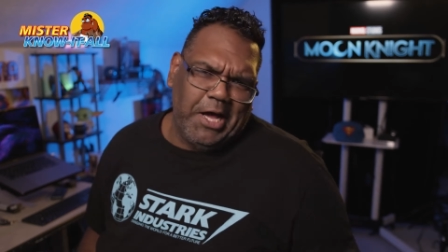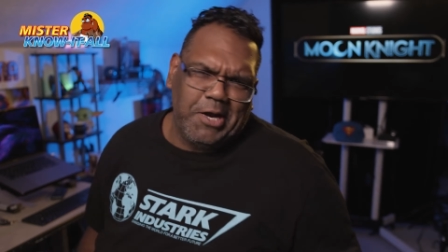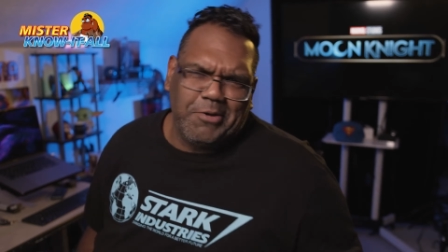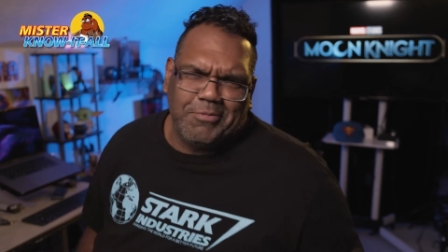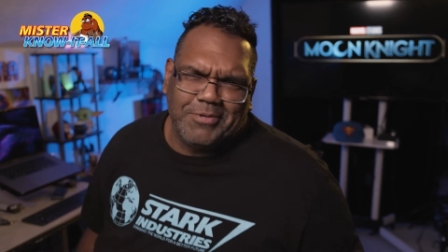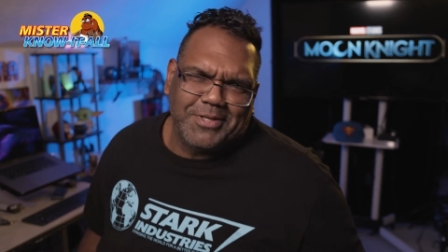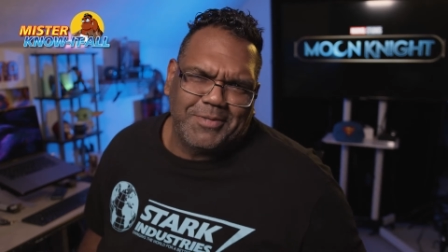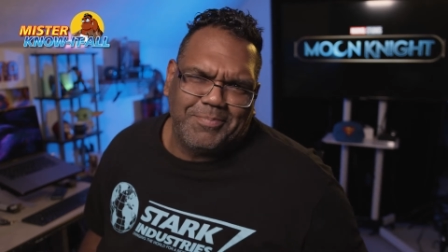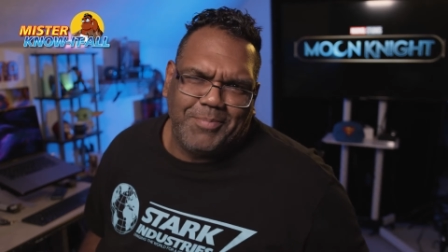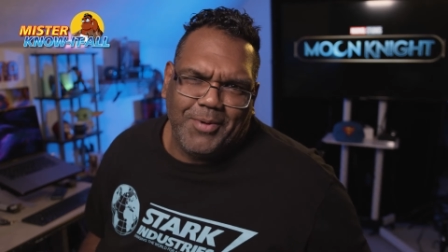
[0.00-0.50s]
I
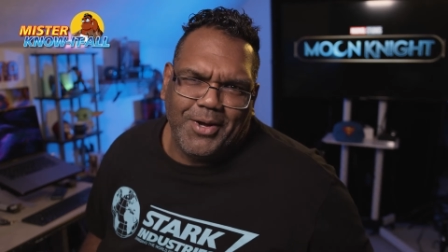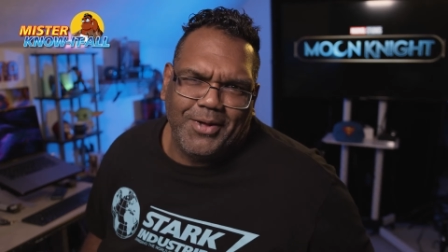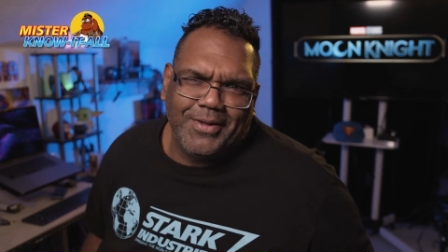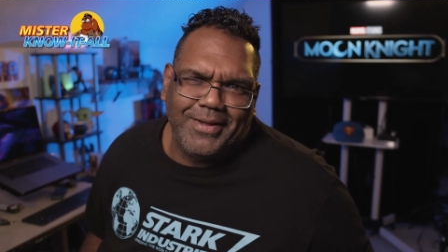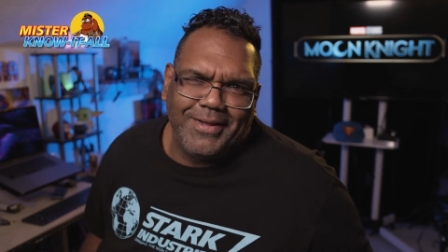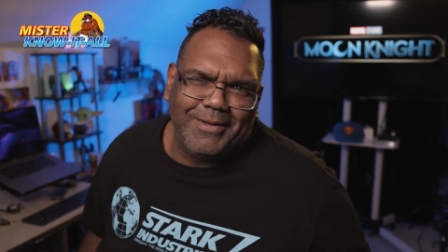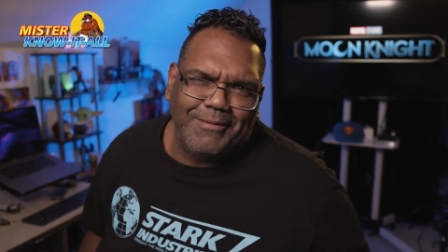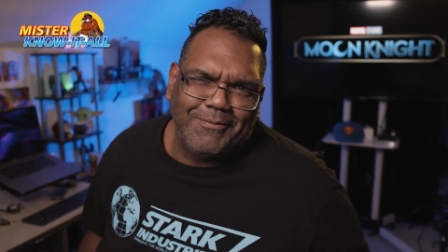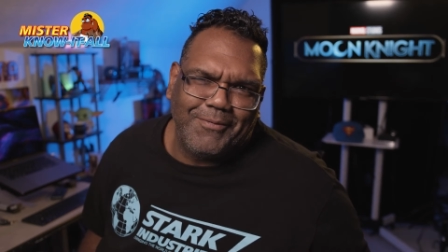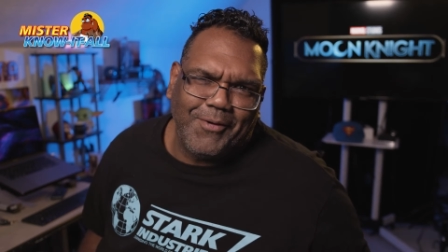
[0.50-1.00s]
don't want to spoil
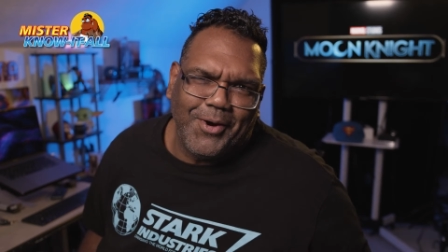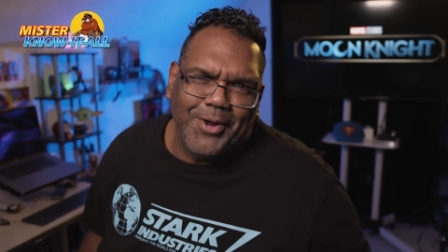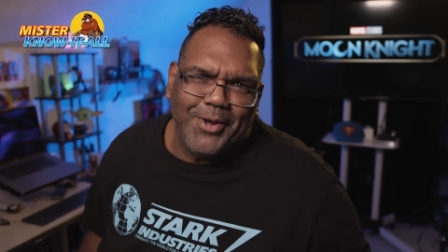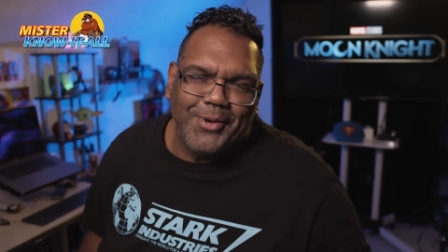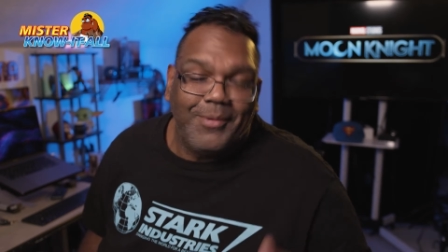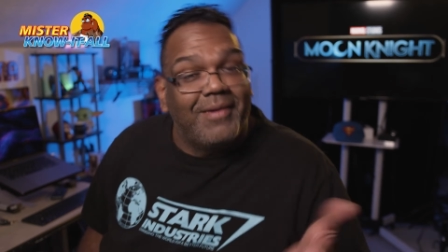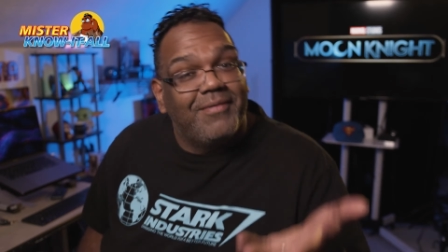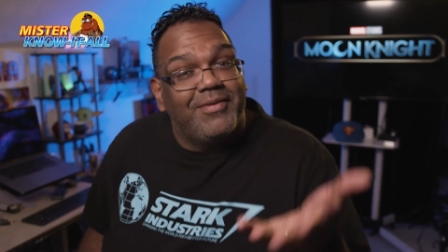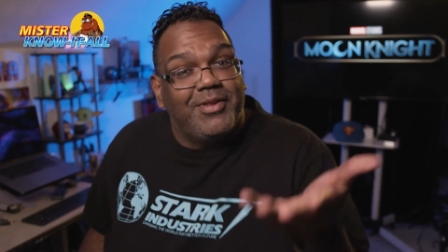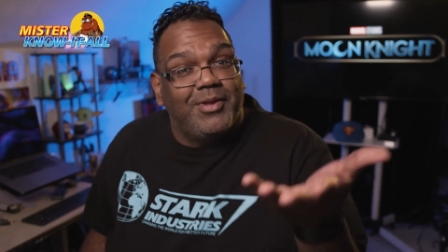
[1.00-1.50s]
anything for
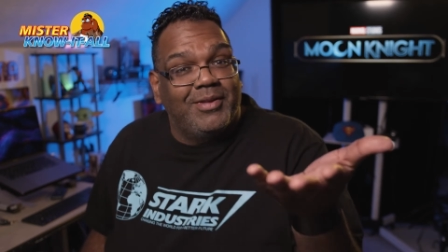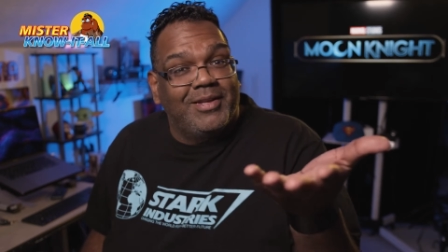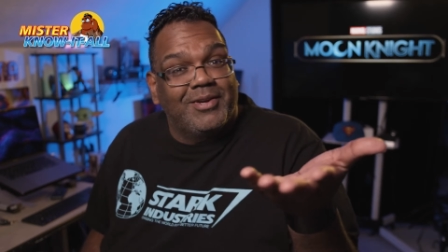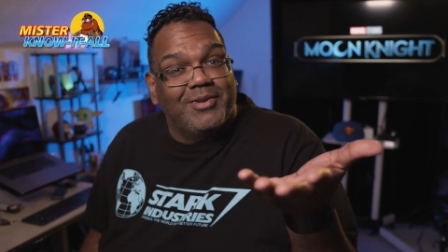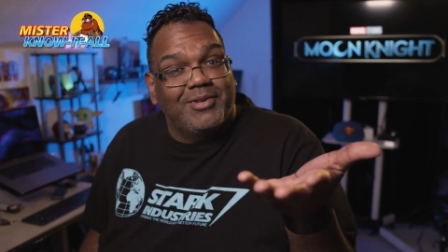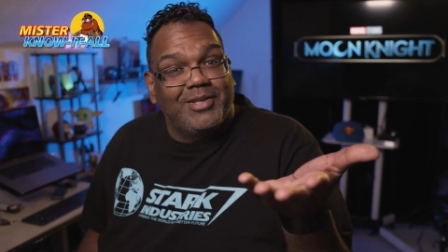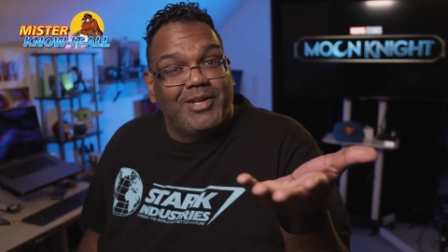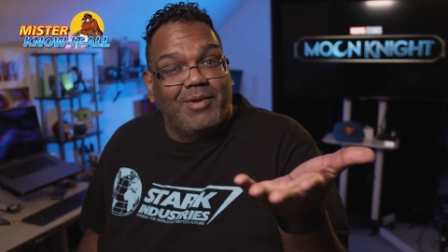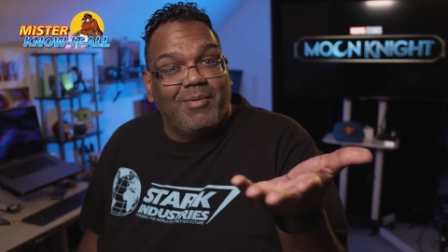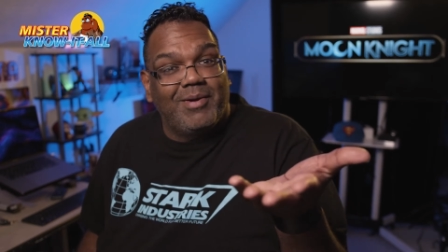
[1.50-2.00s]
you, even though
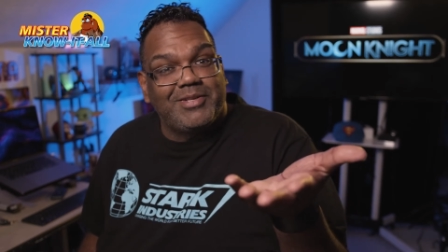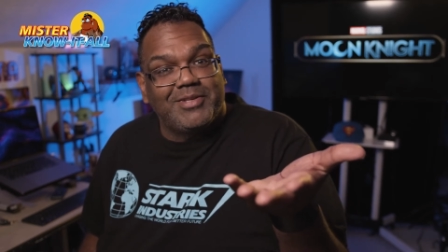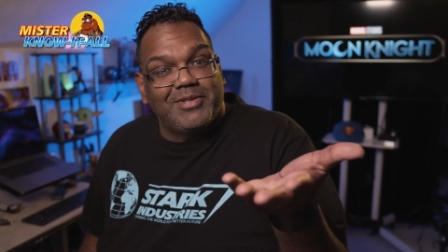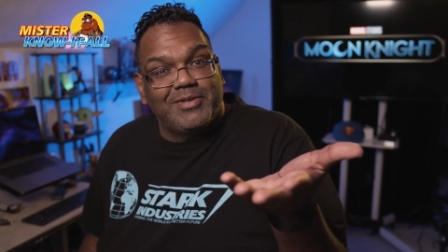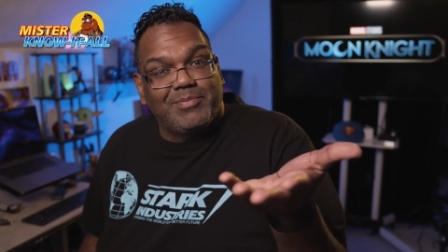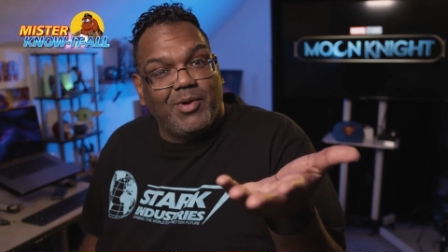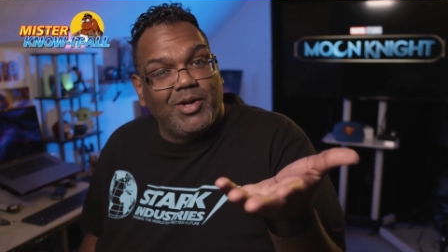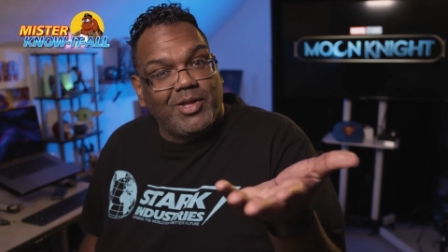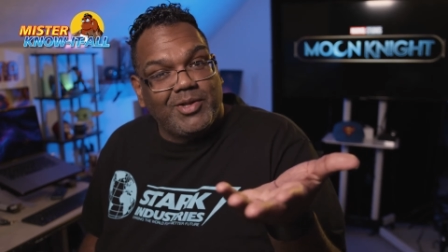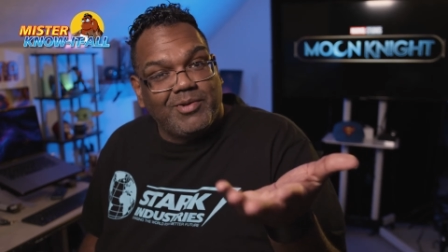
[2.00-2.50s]
literally you're watching a
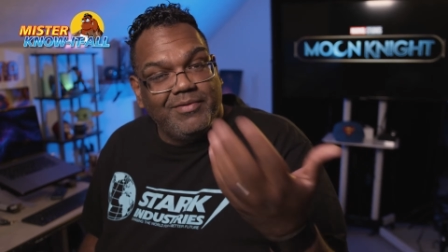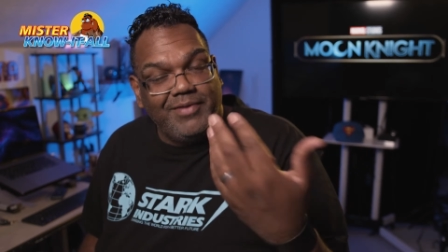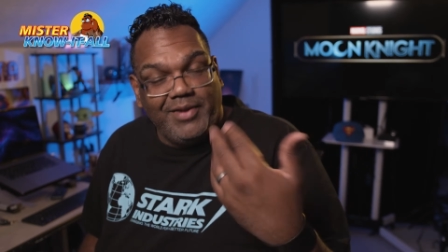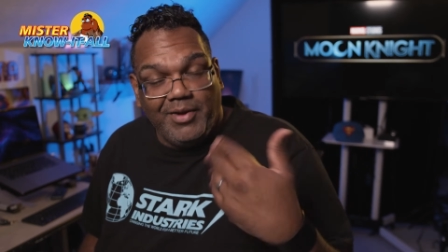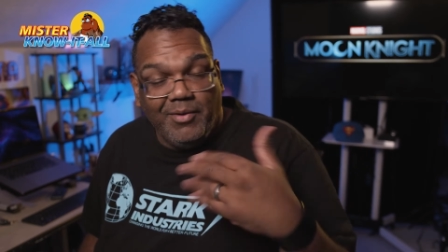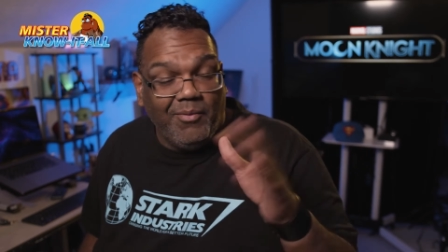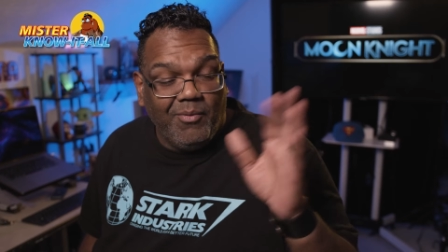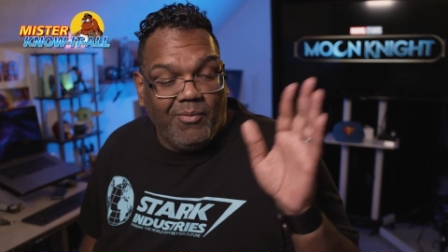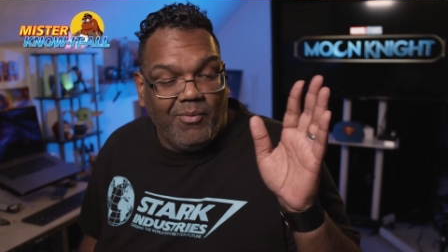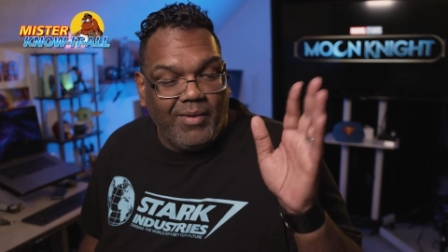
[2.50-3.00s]
spoiler
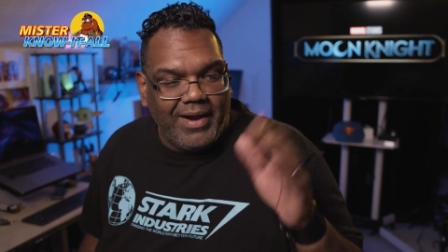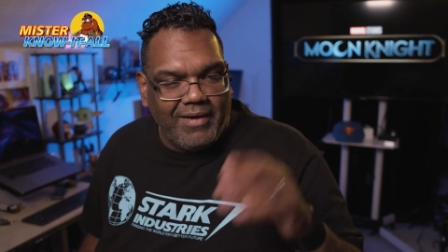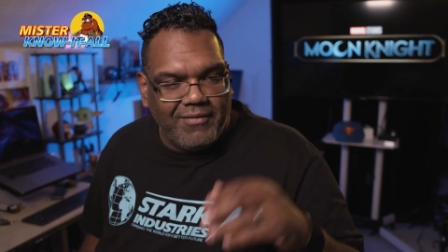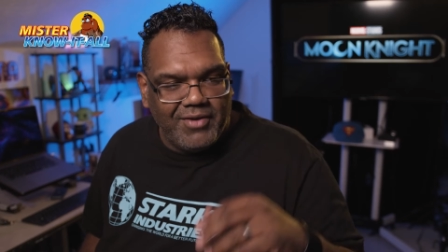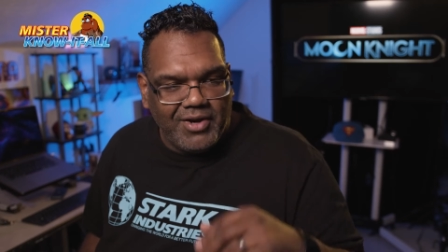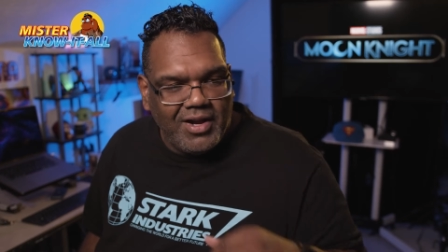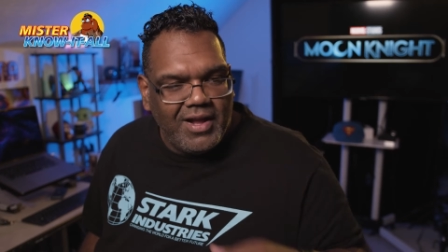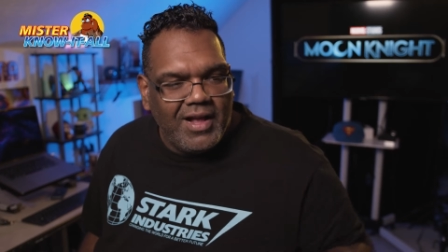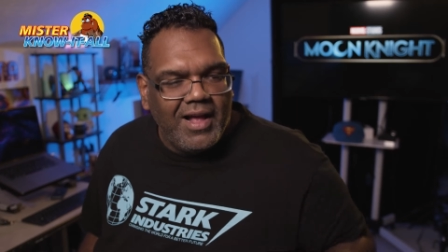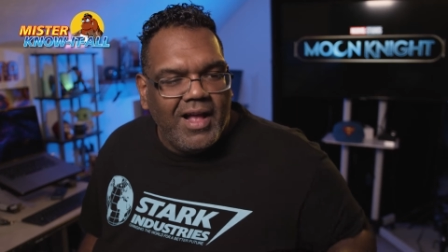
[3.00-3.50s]
review.
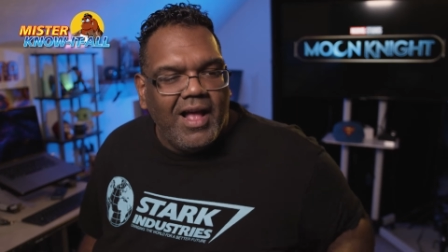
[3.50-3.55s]
Whatever.